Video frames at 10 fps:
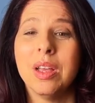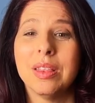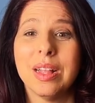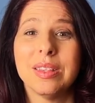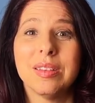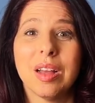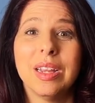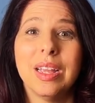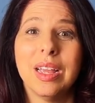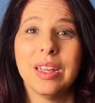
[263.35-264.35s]
that's
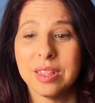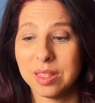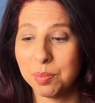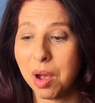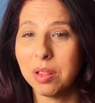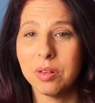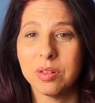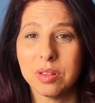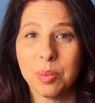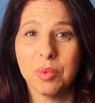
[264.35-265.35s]
studying smaller
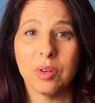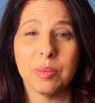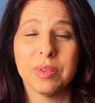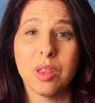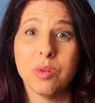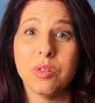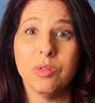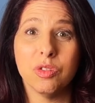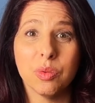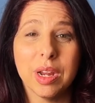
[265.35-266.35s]
subgroups, those
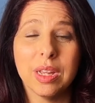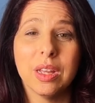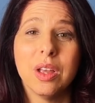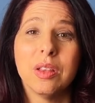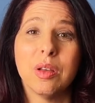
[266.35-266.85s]
who drink,